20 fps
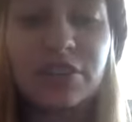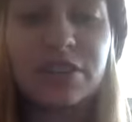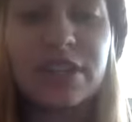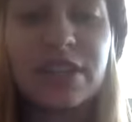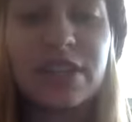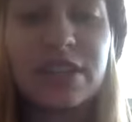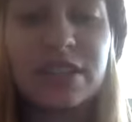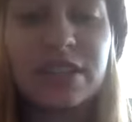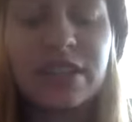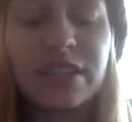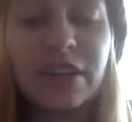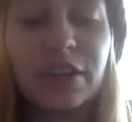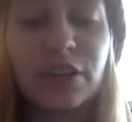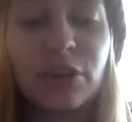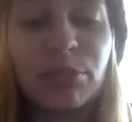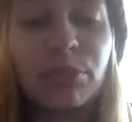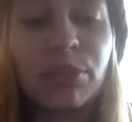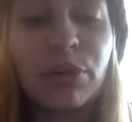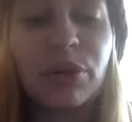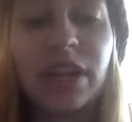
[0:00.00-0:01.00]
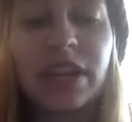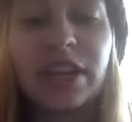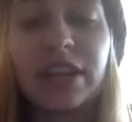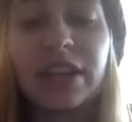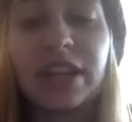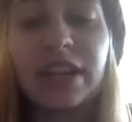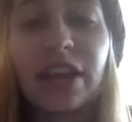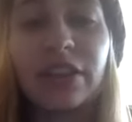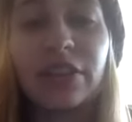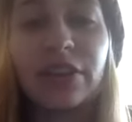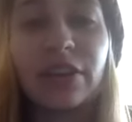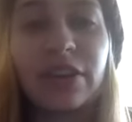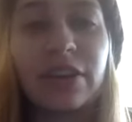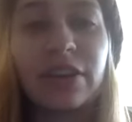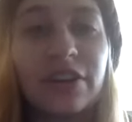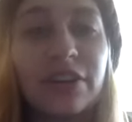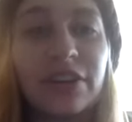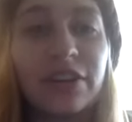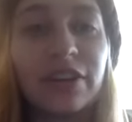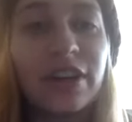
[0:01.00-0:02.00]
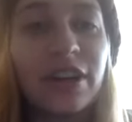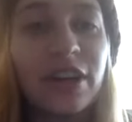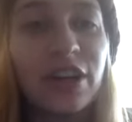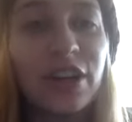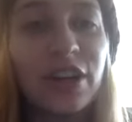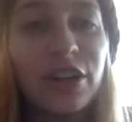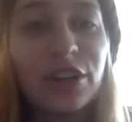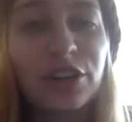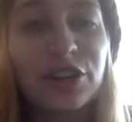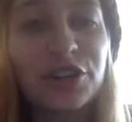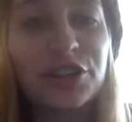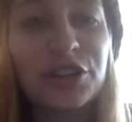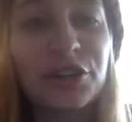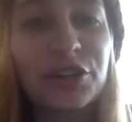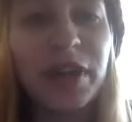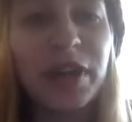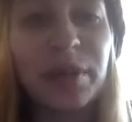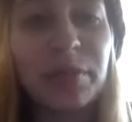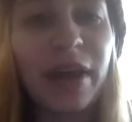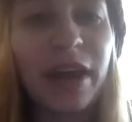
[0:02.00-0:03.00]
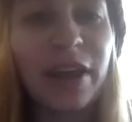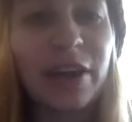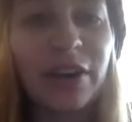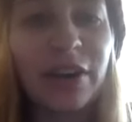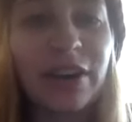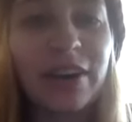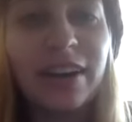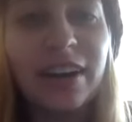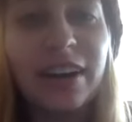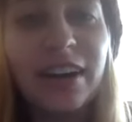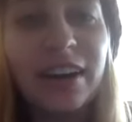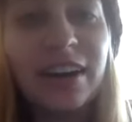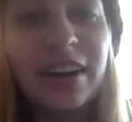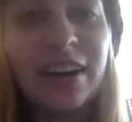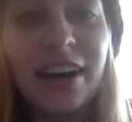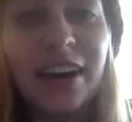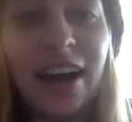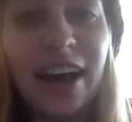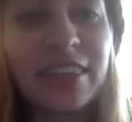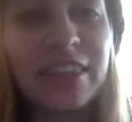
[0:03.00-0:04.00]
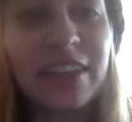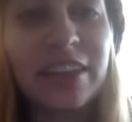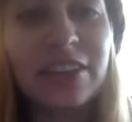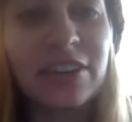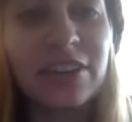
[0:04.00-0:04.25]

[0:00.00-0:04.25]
season that you're putting together and you're you're shooting better, uh, I think,